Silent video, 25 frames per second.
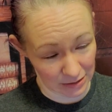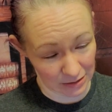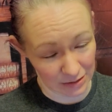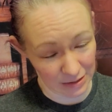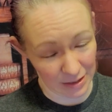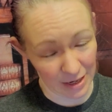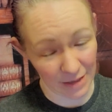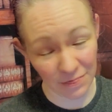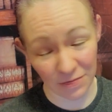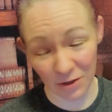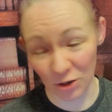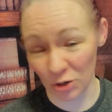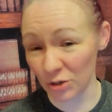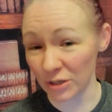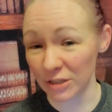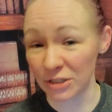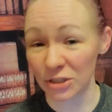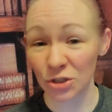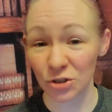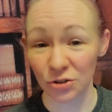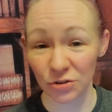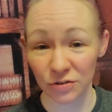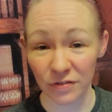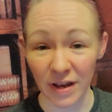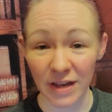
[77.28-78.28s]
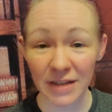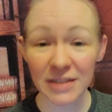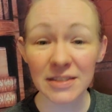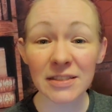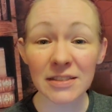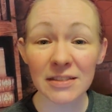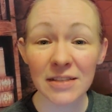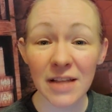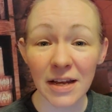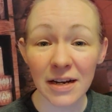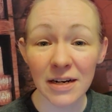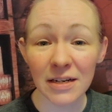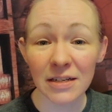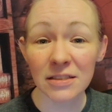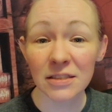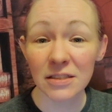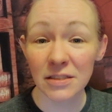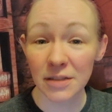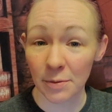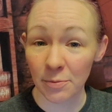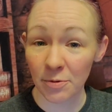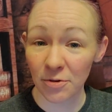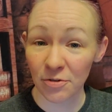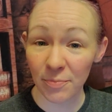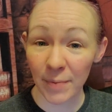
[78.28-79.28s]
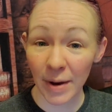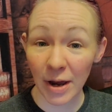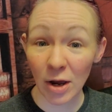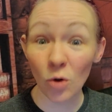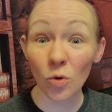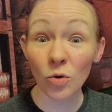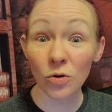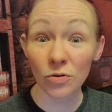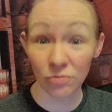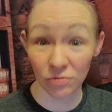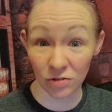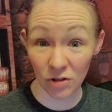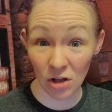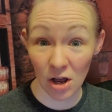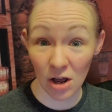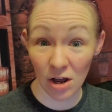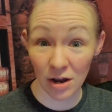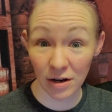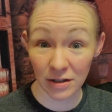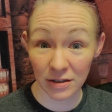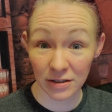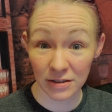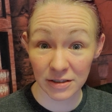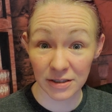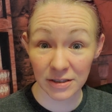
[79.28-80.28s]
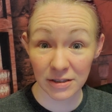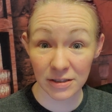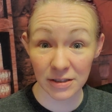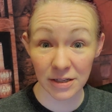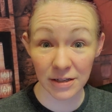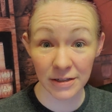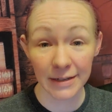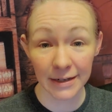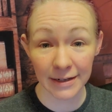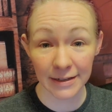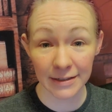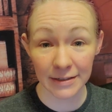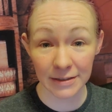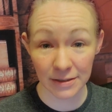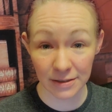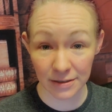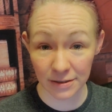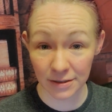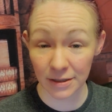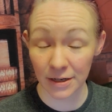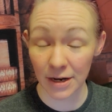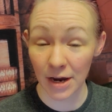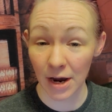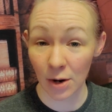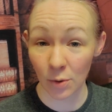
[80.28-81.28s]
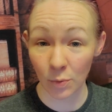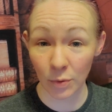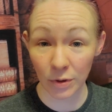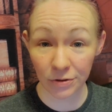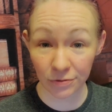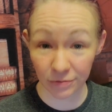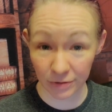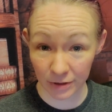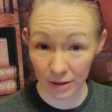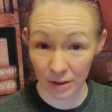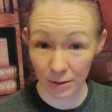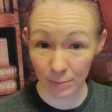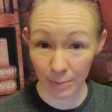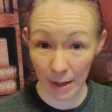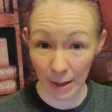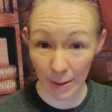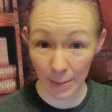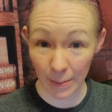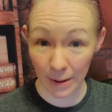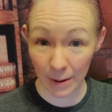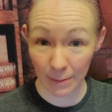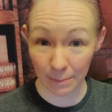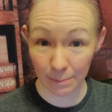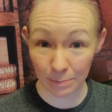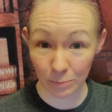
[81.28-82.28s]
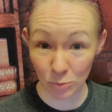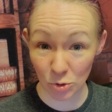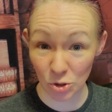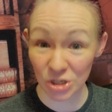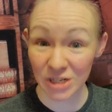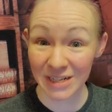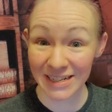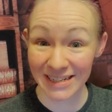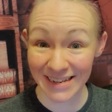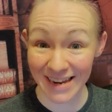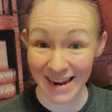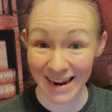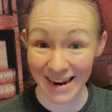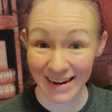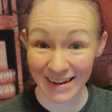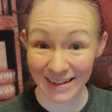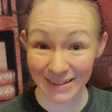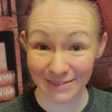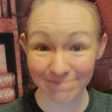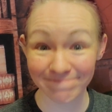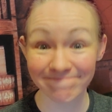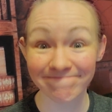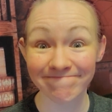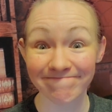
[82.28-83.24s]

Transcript: at the cringe fest that is some of my old vlogs and see how we feel about them today.